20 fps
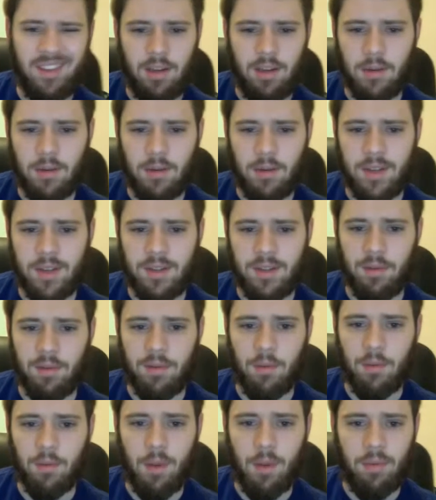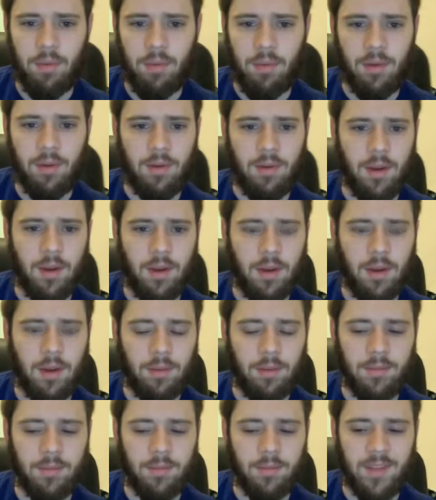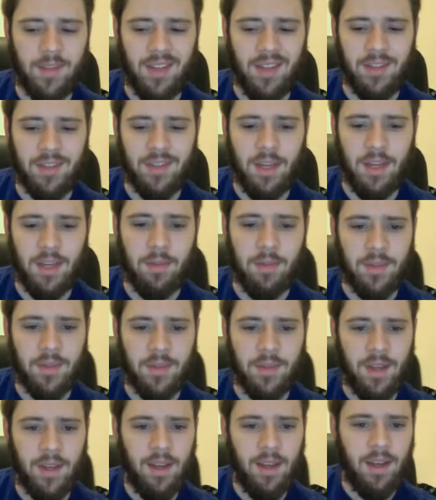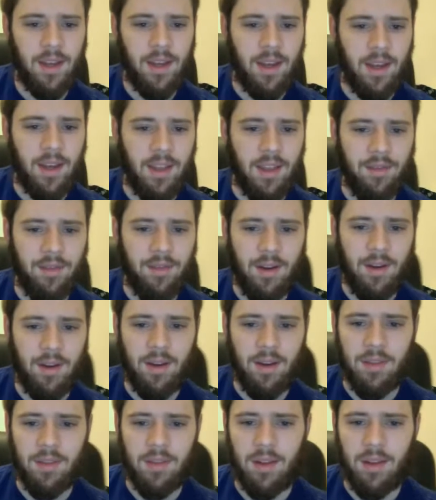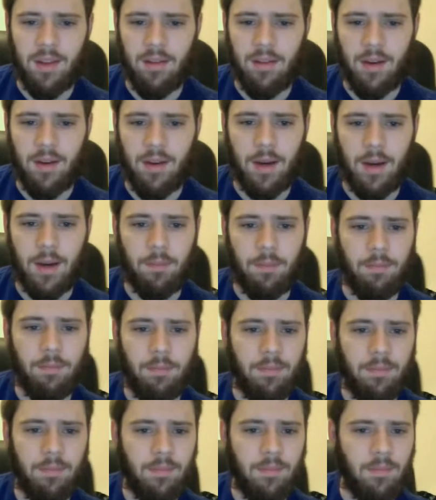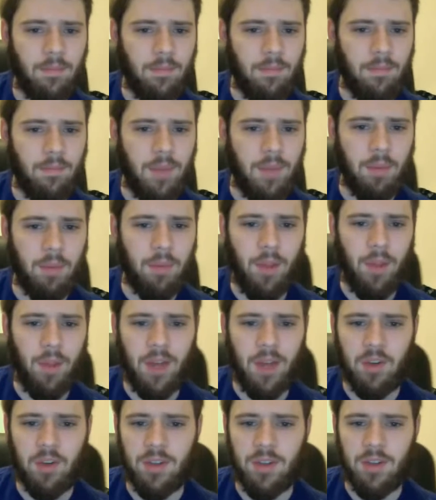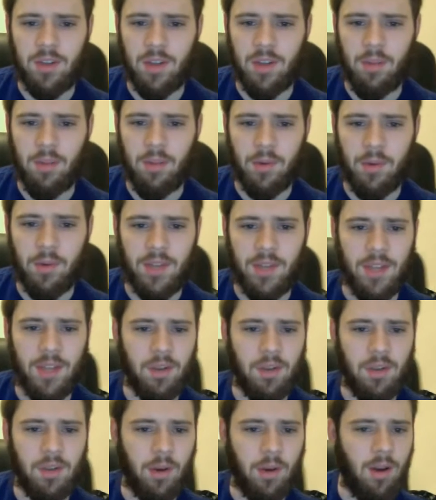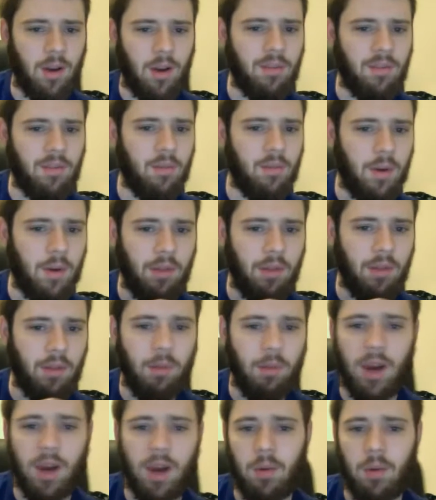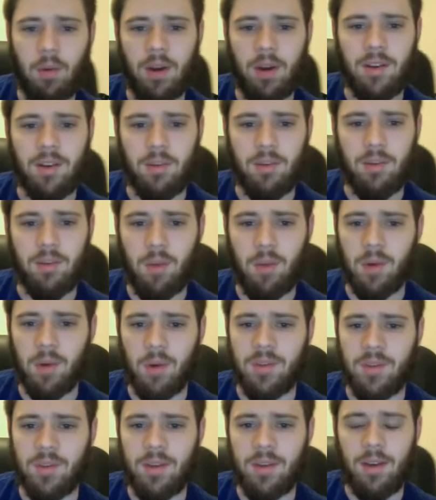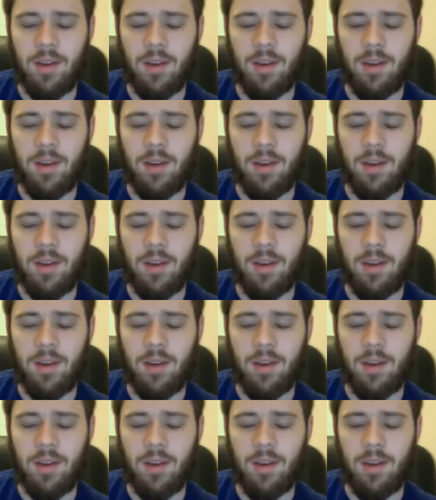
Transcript: test different rep and set schemes, and they found out that people actually saw the most gains going off of whatever their body wanted to do most,